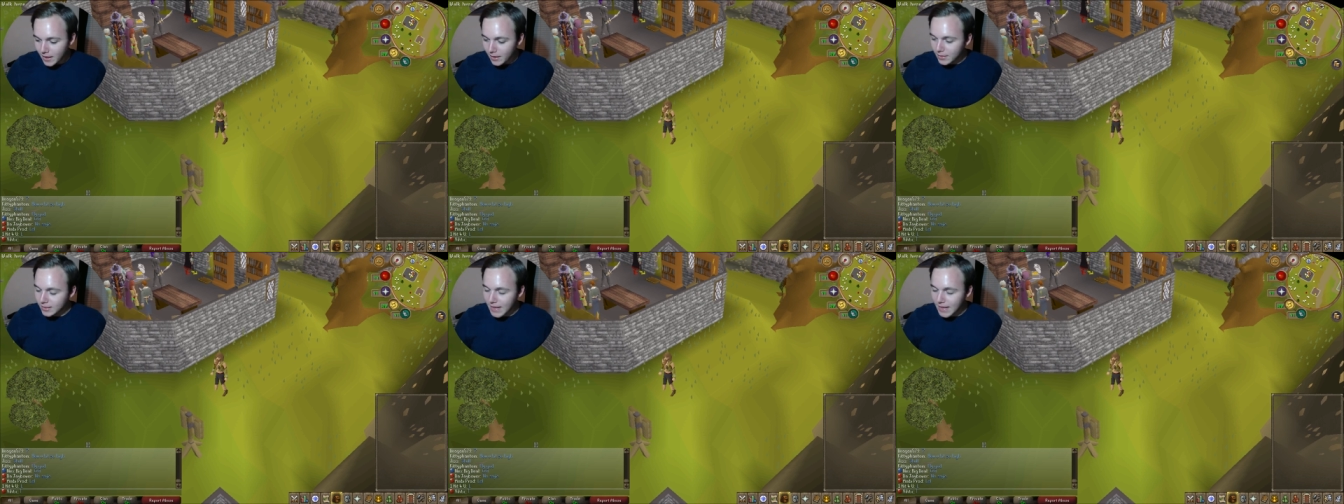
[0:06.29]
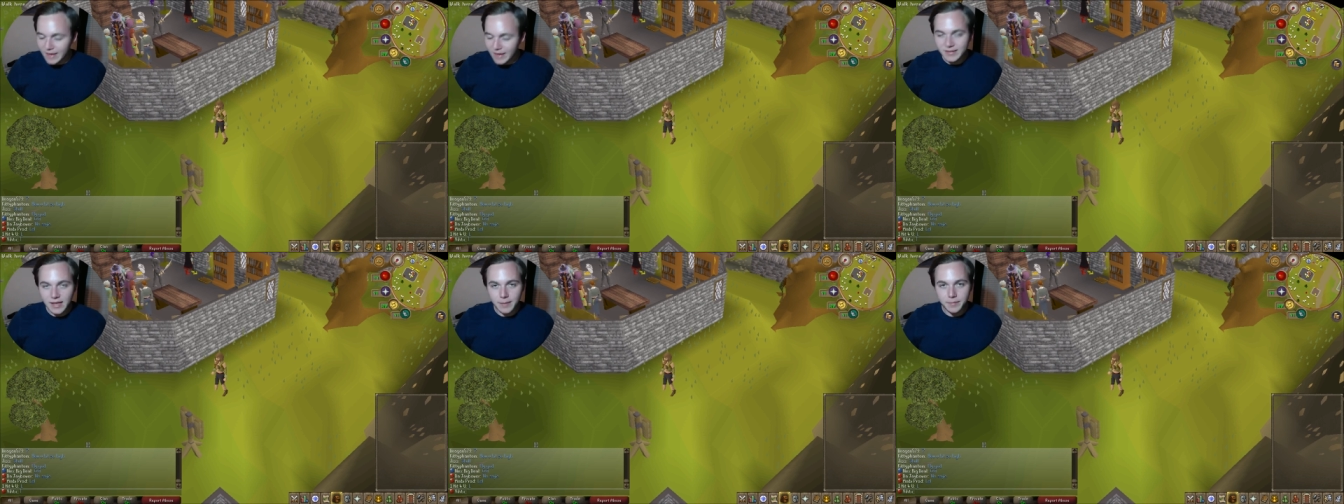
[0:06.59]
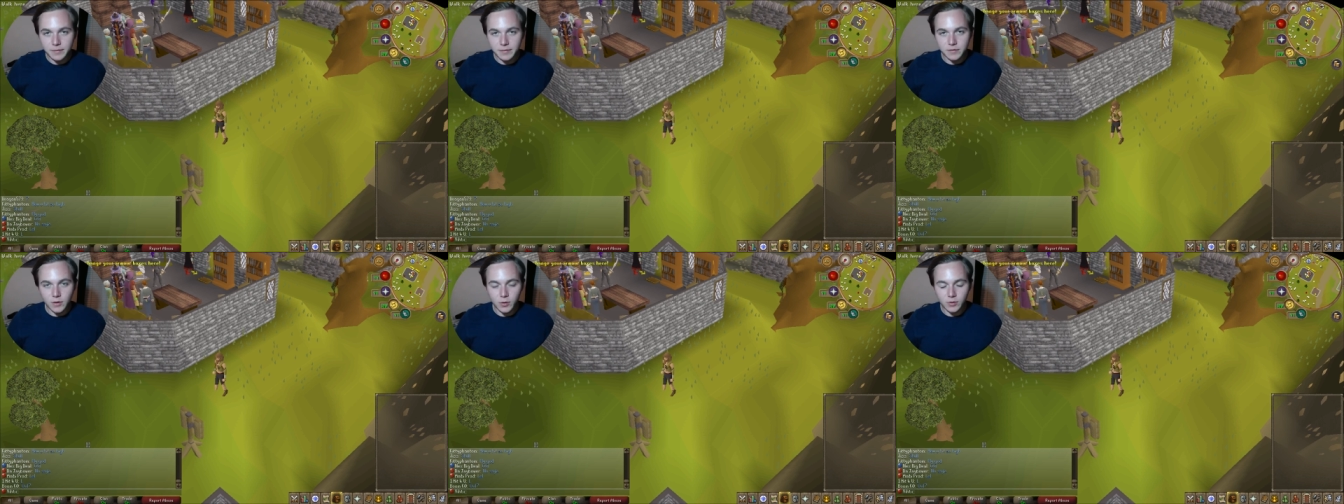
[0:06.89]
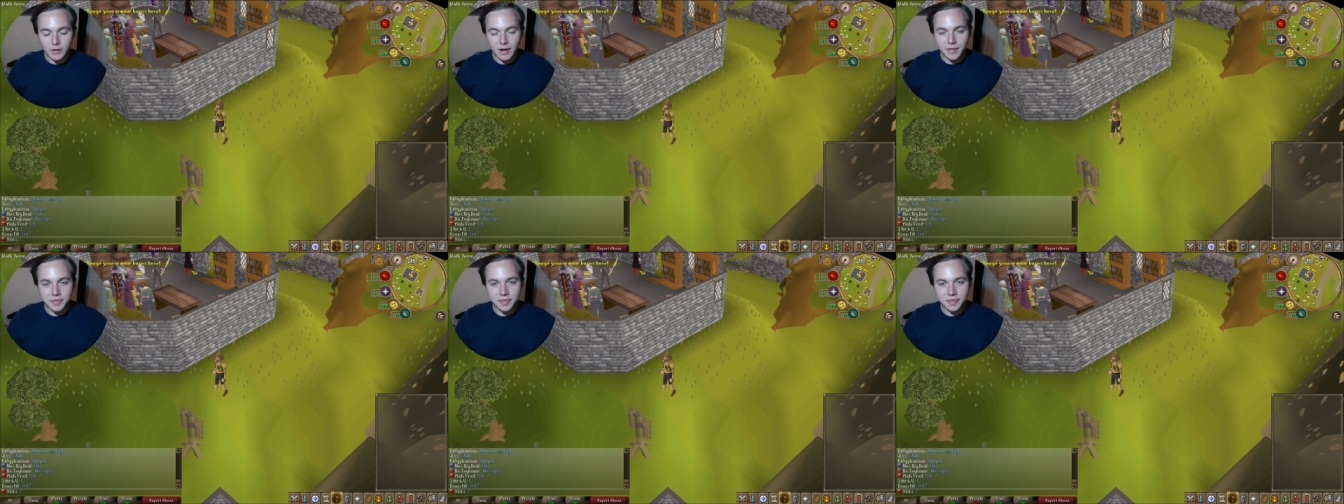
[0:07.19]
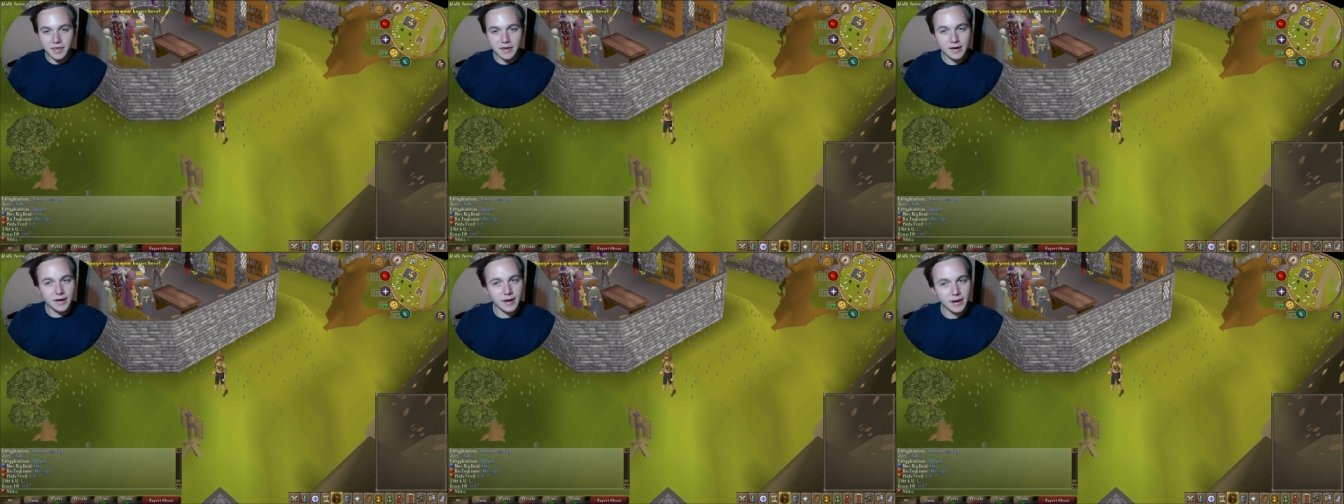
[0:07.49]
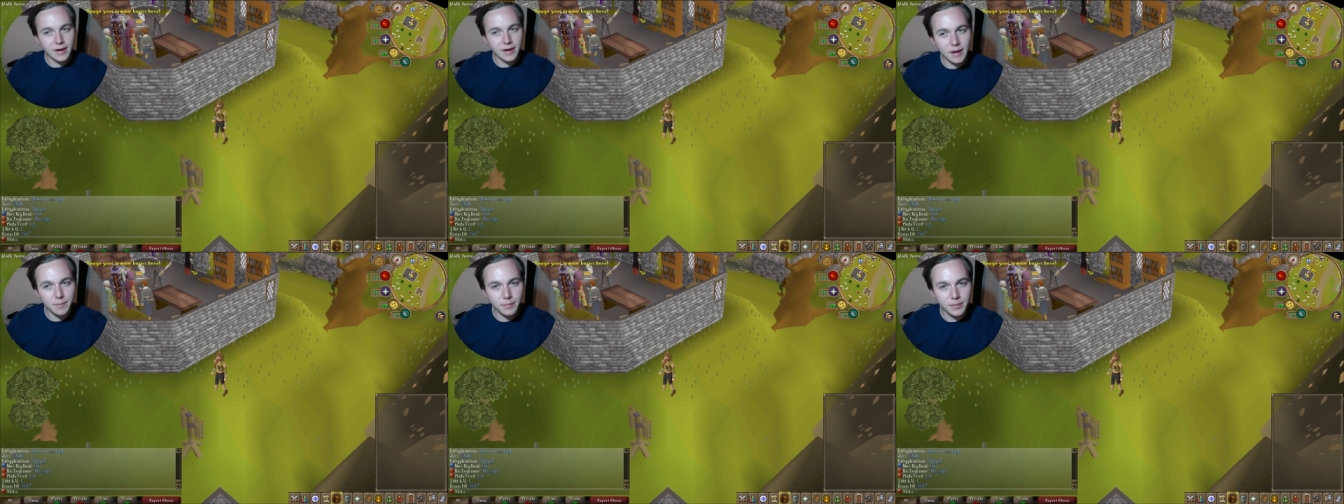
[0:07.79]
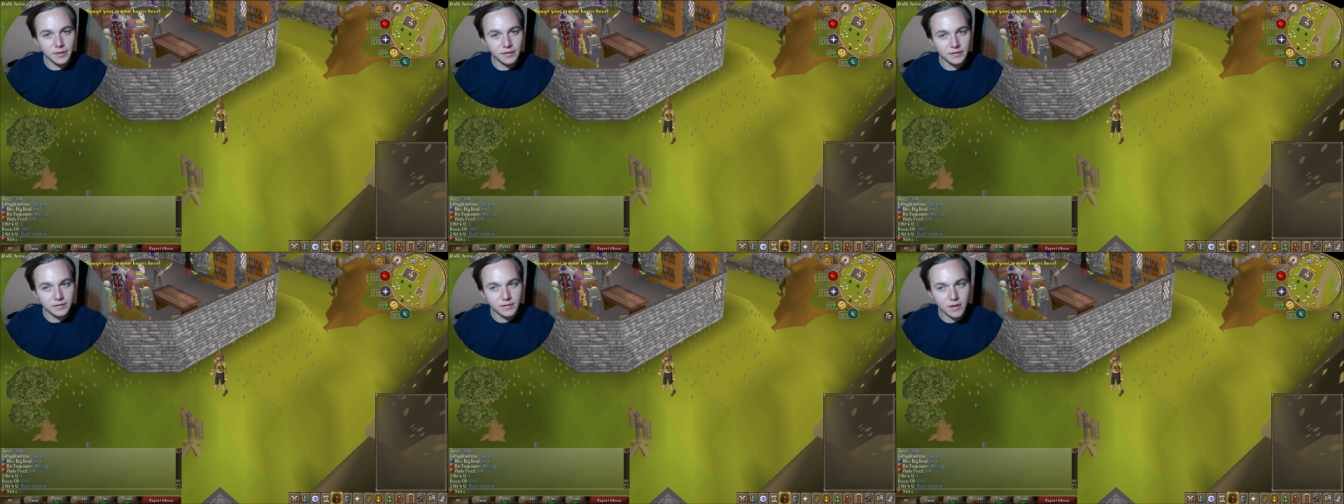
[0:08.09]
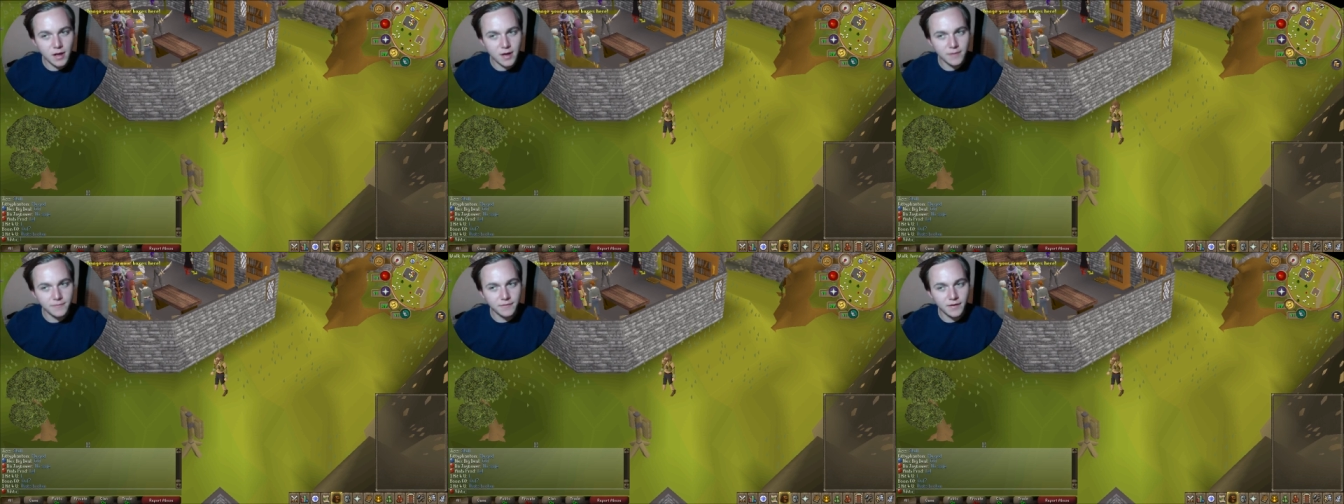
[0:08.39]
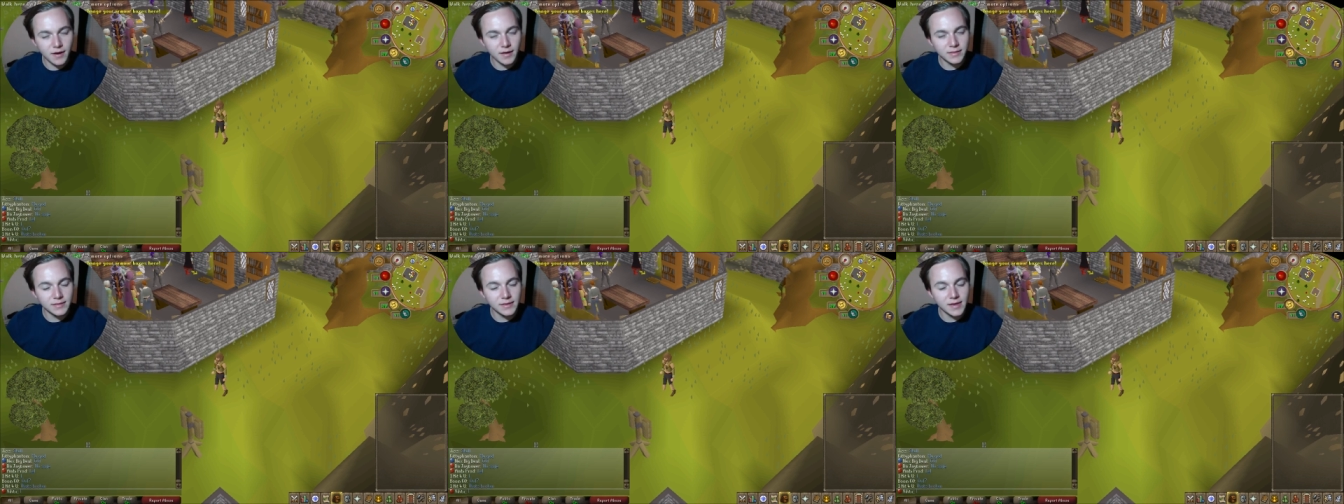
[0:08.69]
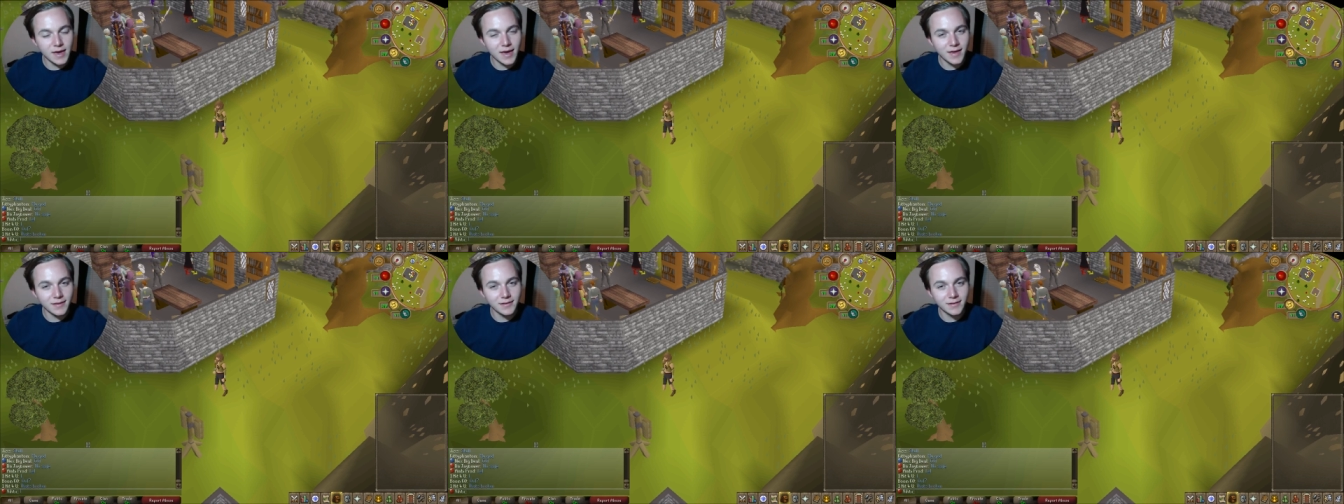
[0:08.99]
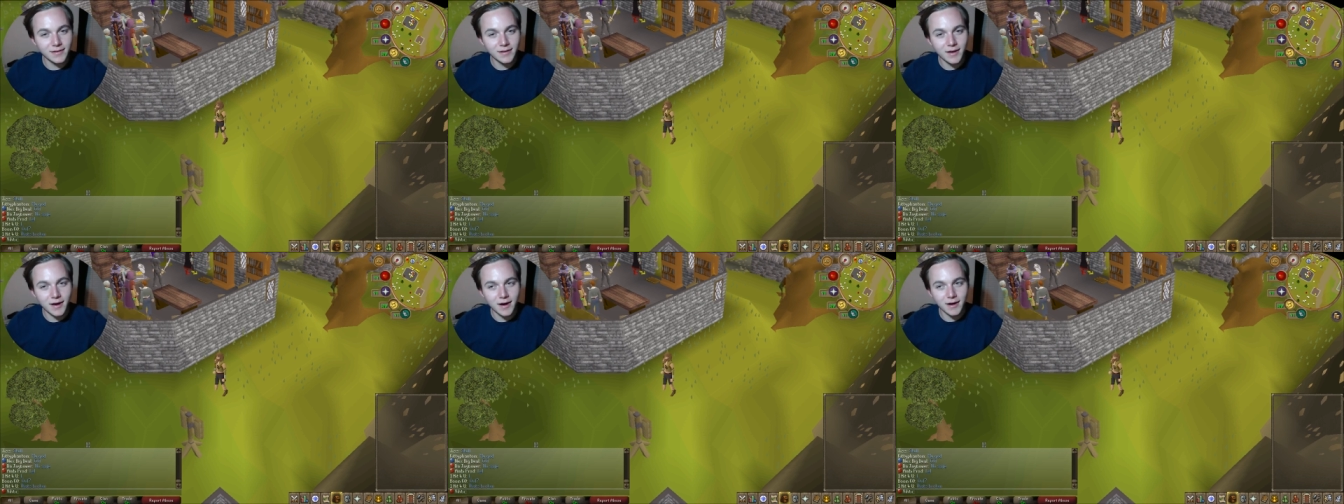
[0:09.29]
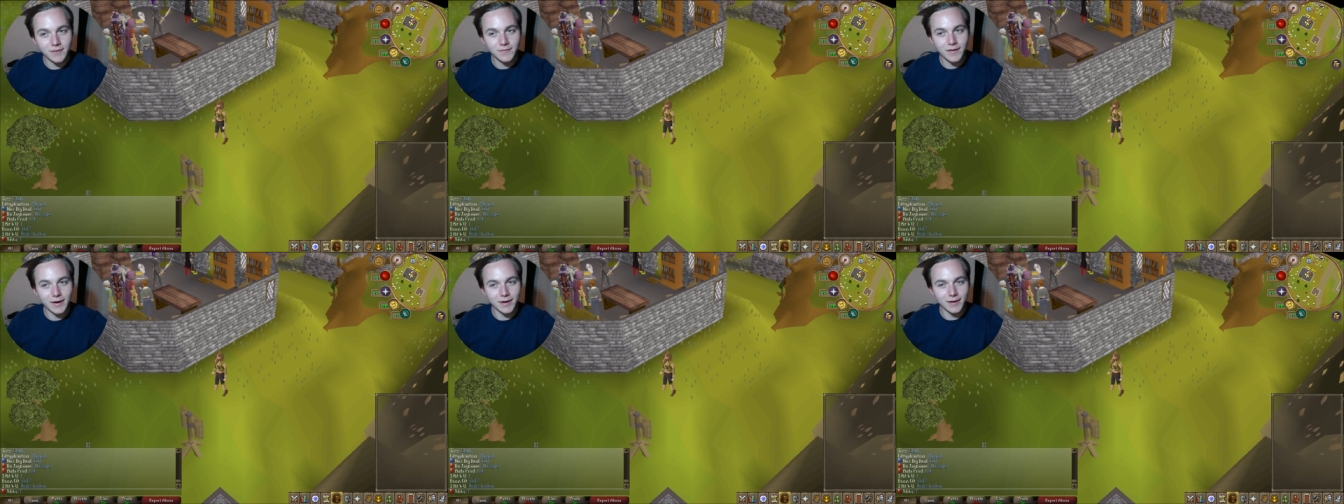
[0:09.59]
Last episode, I think I got pissed off at the end, uh, if I